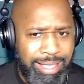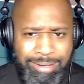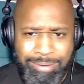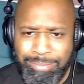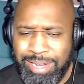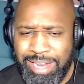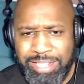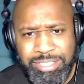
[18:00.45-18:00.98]

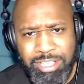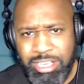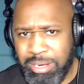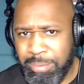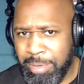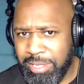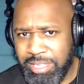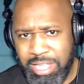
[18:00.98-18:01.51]
We're not talking
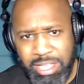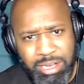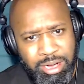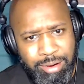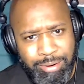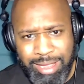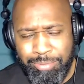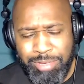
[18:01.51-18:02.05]
about the
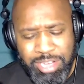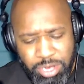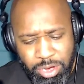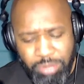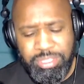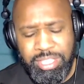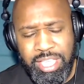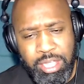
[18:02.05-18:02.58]
NRA. We know
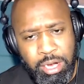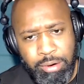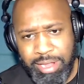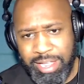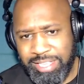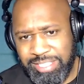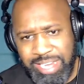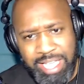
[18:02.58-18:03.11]
the NRA
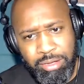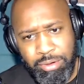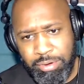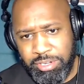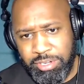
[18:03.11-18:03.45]
is not going to